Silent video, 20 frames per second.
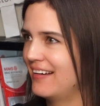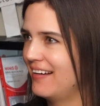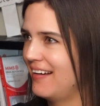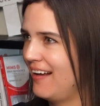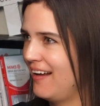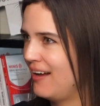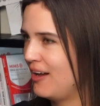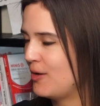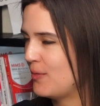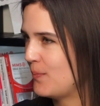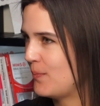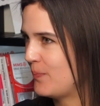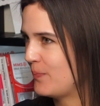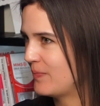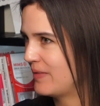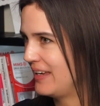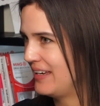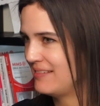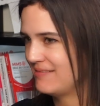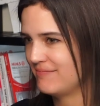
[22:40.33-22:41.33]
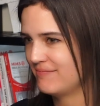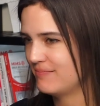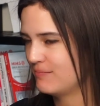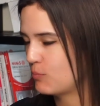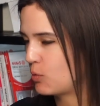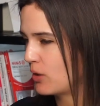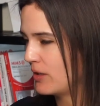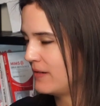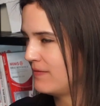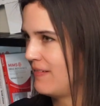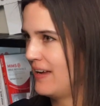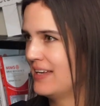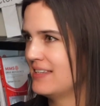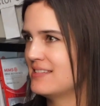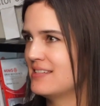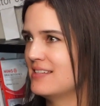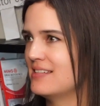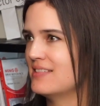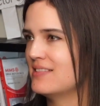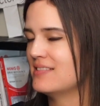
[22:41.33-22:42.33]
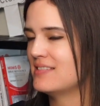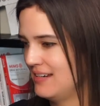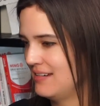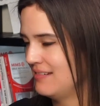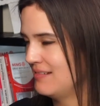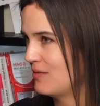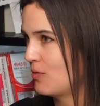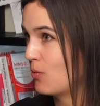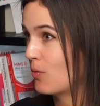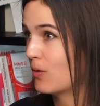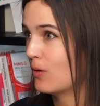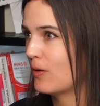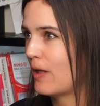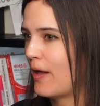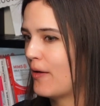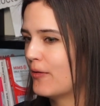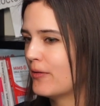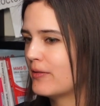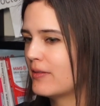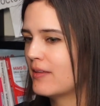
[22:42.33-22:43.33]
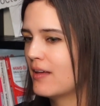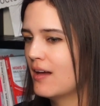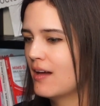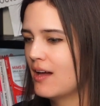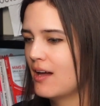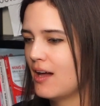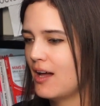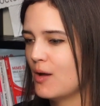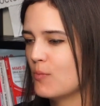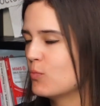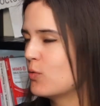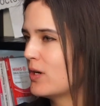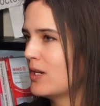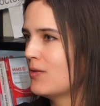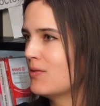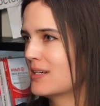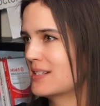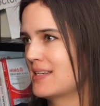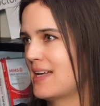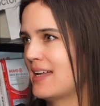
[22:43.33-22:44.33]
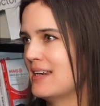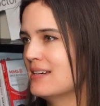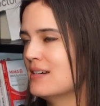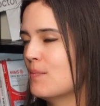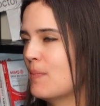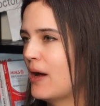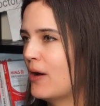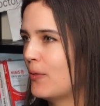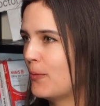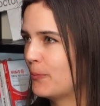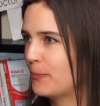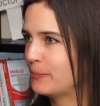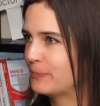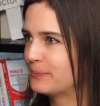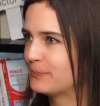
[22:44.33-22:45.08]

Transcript: and more advances in oral health, what are you excited about?